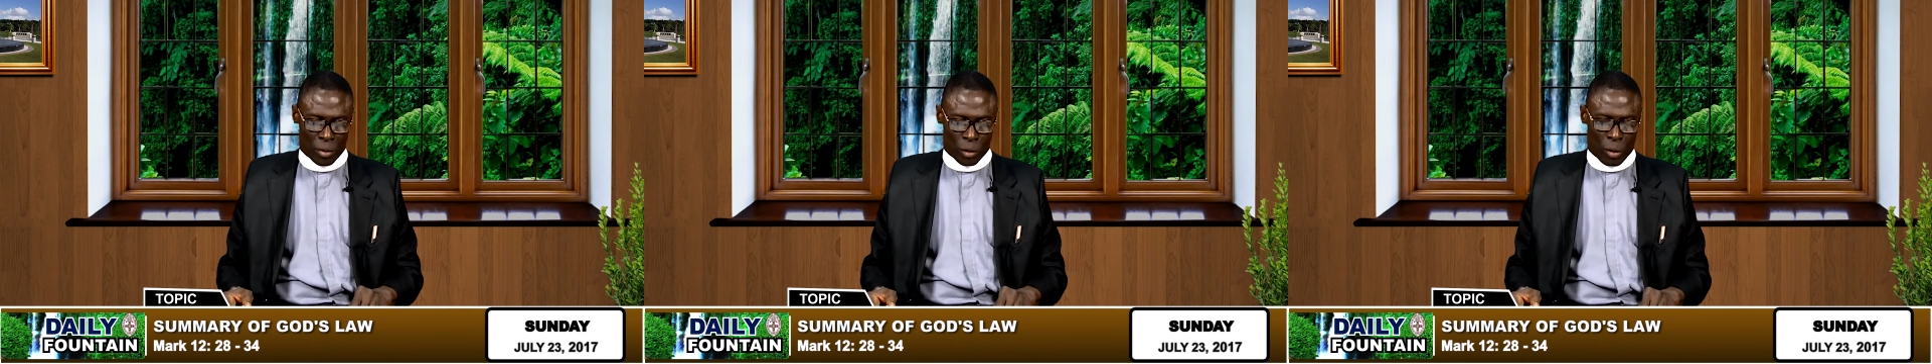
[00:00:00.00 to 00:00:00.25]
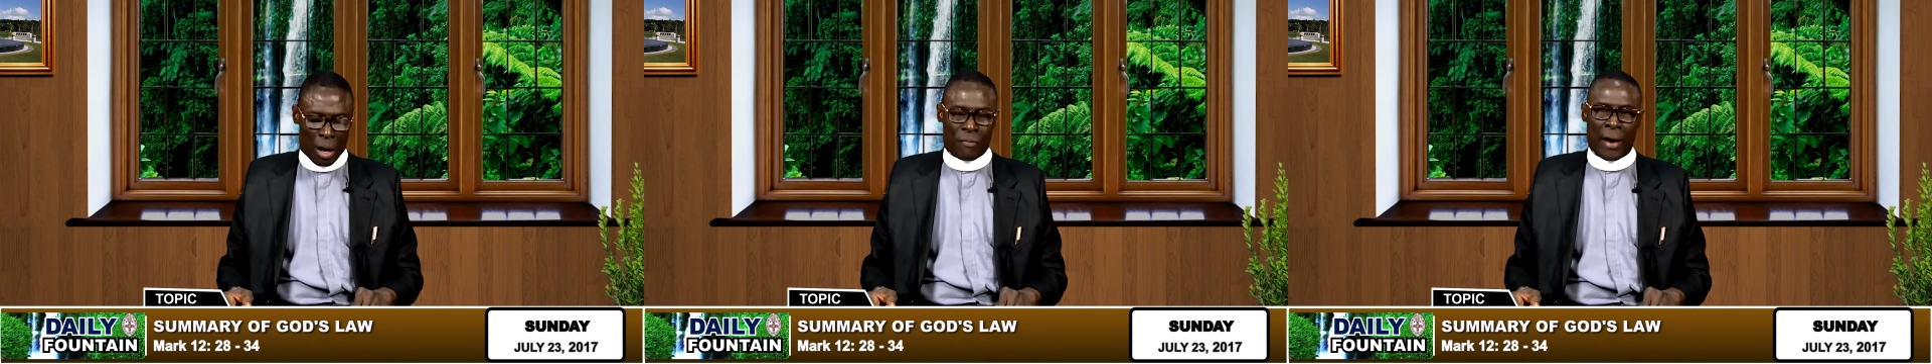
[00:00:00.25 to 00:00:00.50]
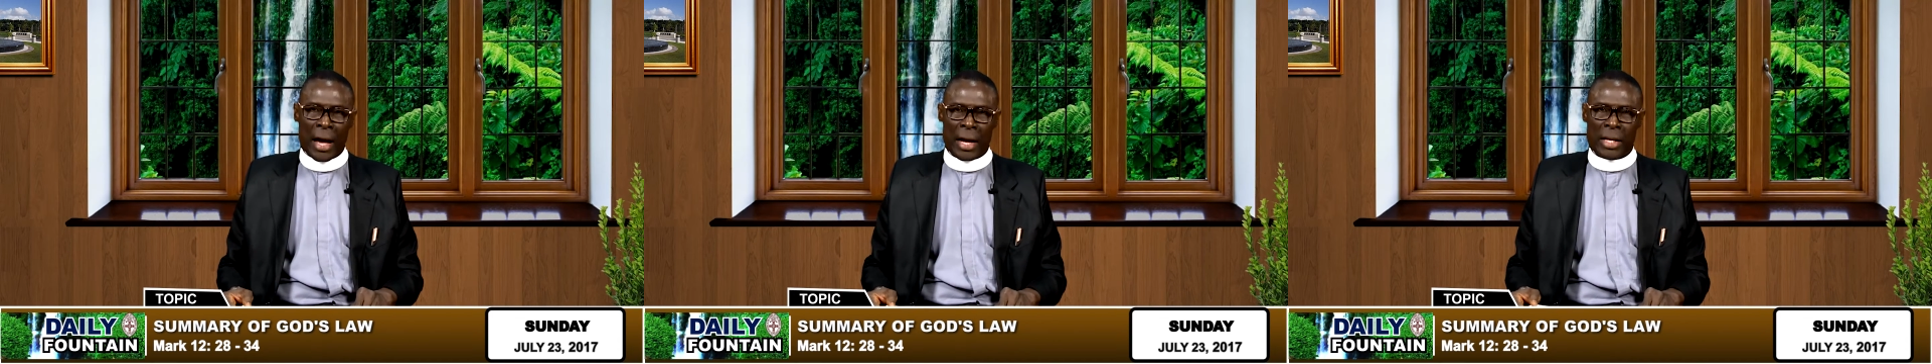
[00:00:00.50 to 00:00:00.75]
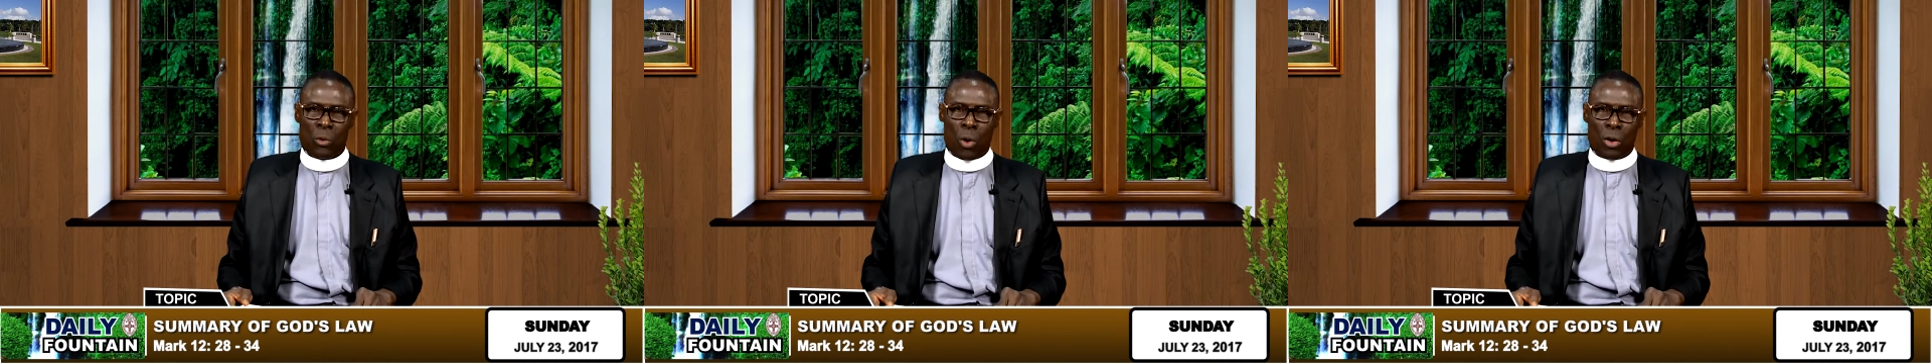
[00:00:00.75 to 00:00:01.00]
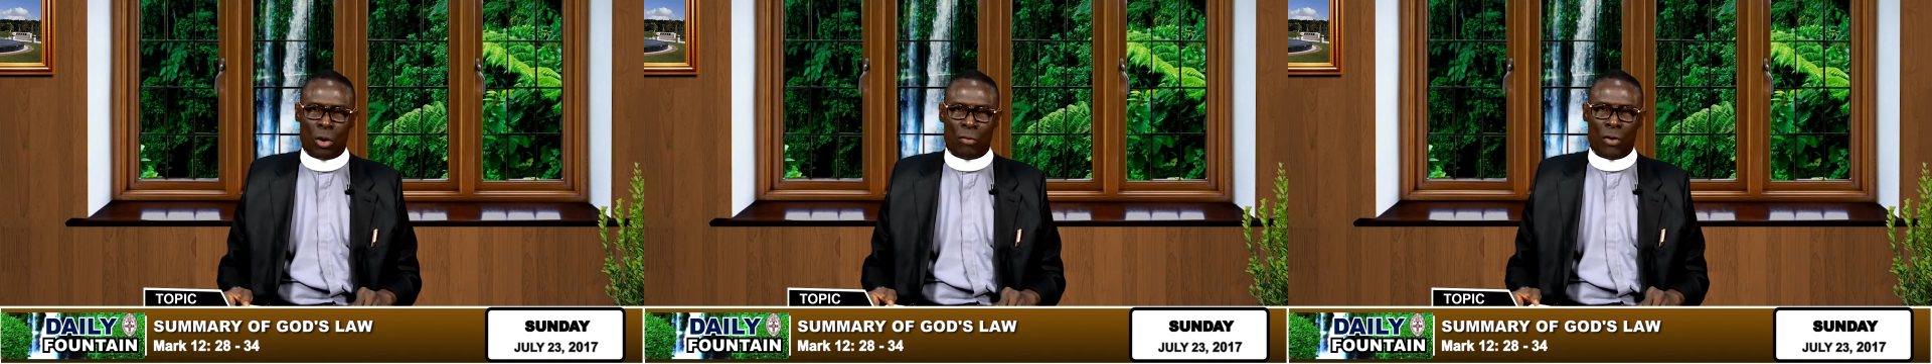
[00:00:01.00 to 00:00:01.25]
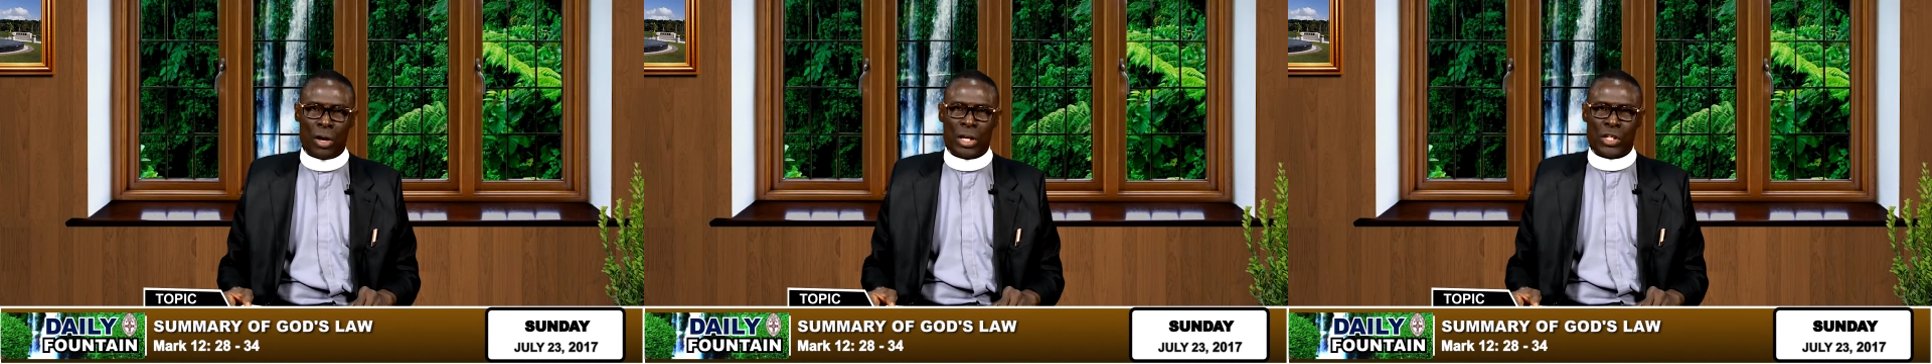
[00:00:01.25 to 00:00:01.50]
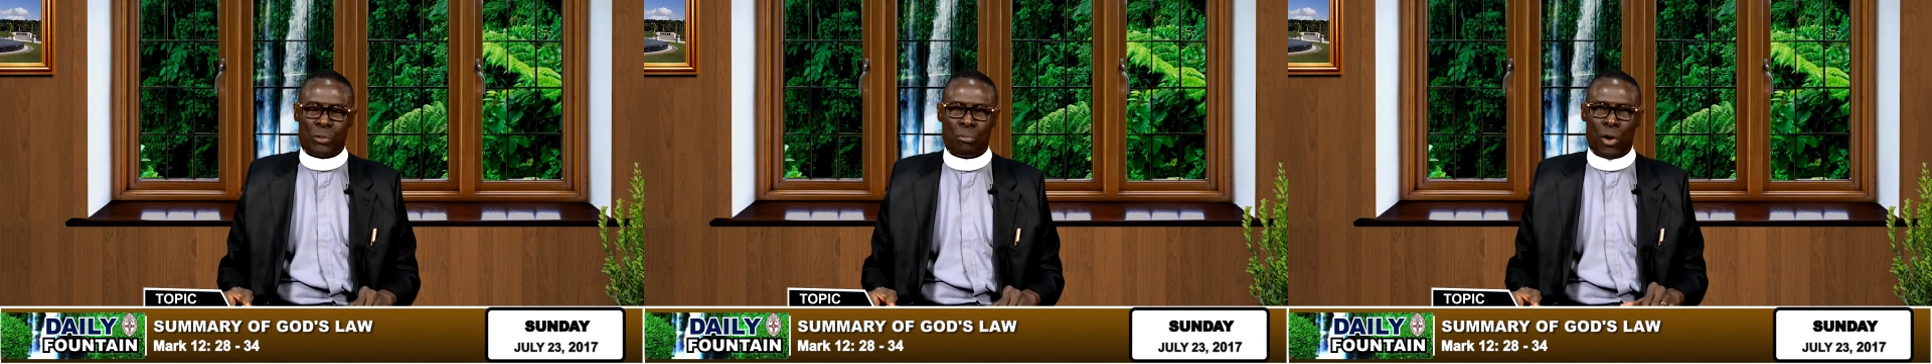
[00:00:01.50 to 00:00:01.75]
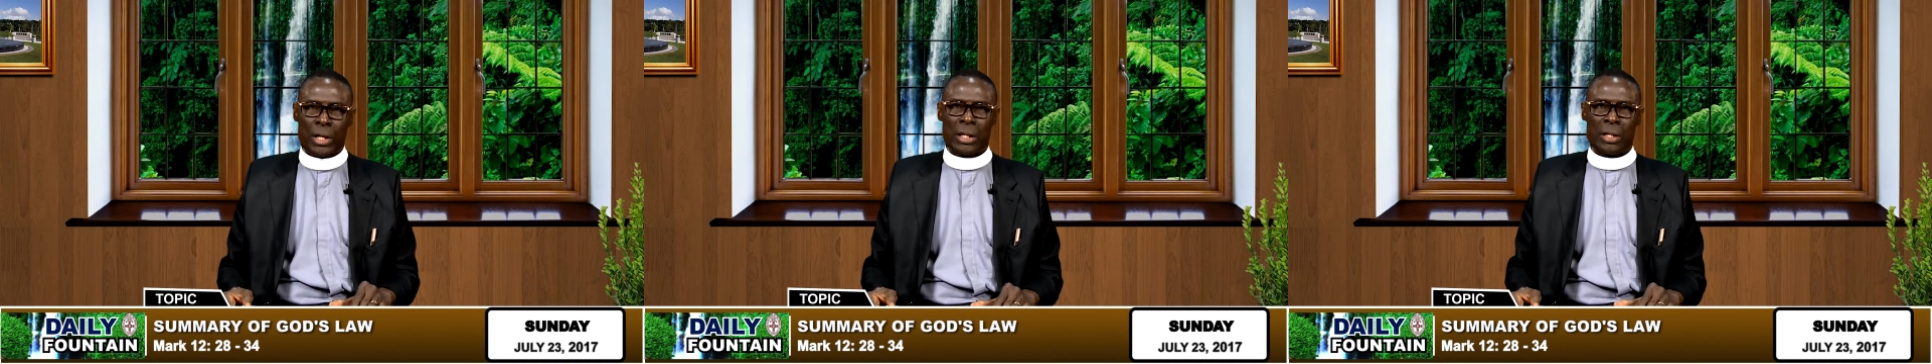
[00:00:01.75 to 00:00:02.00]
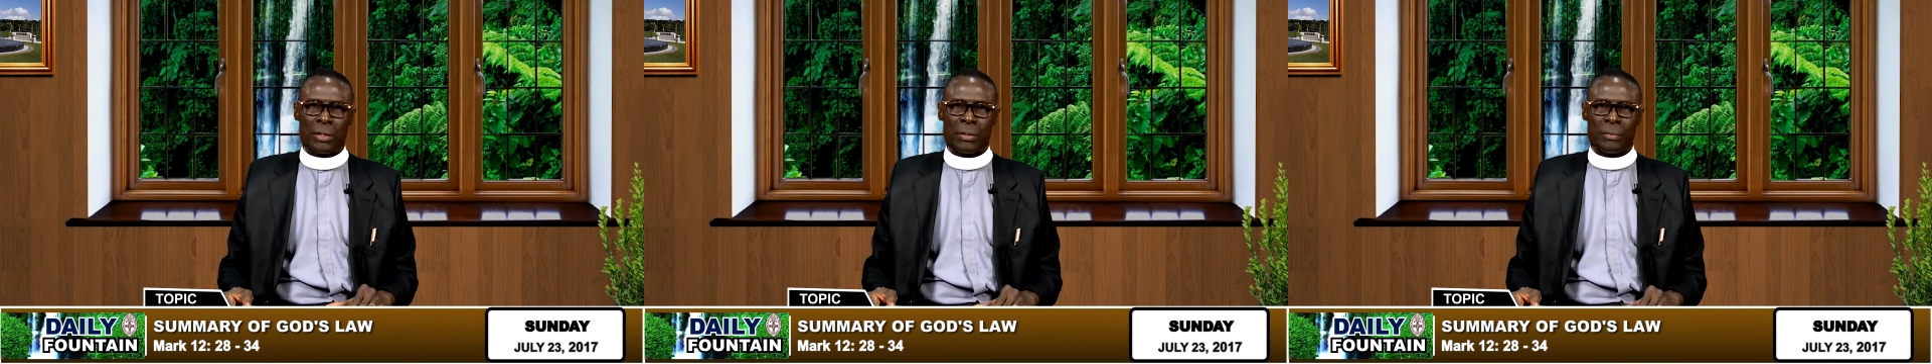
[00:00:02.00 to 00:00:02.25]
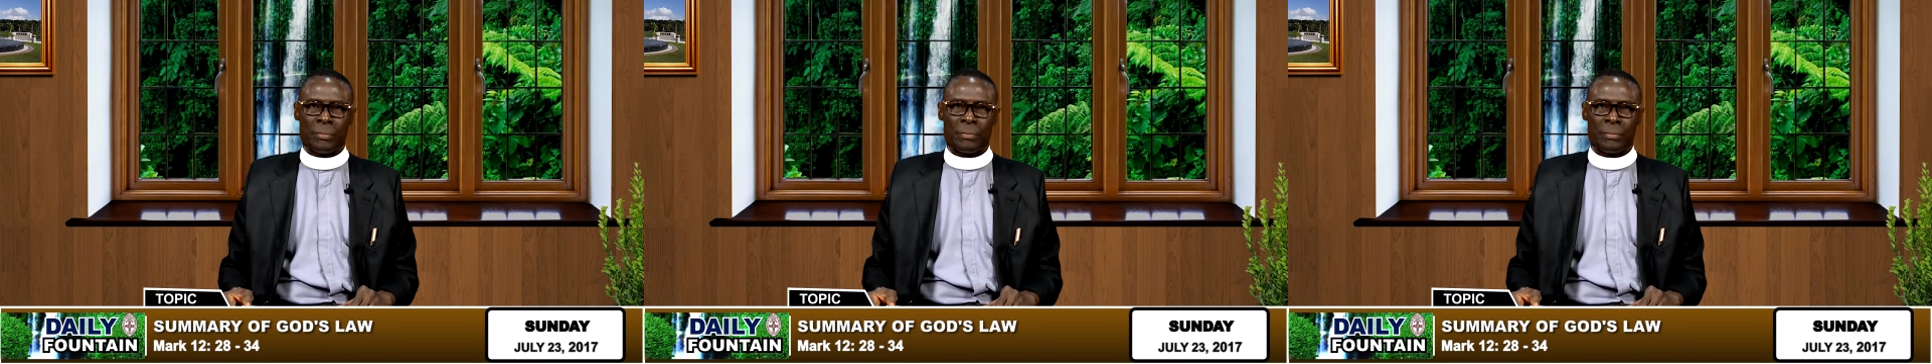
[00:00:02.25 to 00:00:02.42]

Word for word: you have heard the word of God this morning.